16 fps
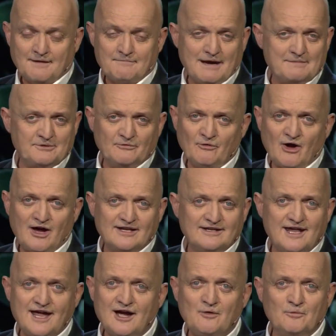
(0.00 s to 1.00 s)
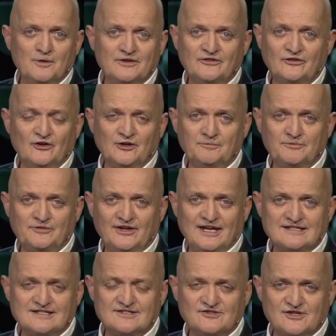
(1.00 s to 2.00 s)
Maybe right now when
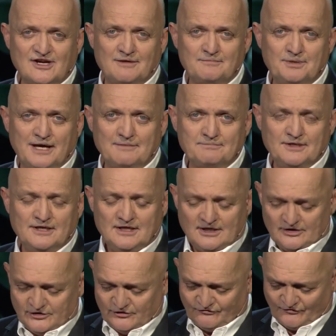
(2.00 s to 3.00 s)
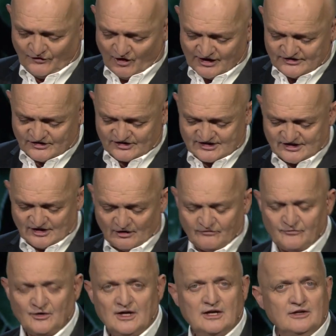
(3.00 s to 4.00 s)
circumstances jump up, you find
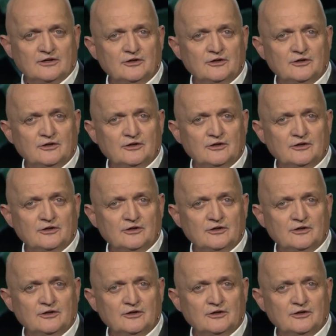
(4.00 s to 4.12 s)
yourself,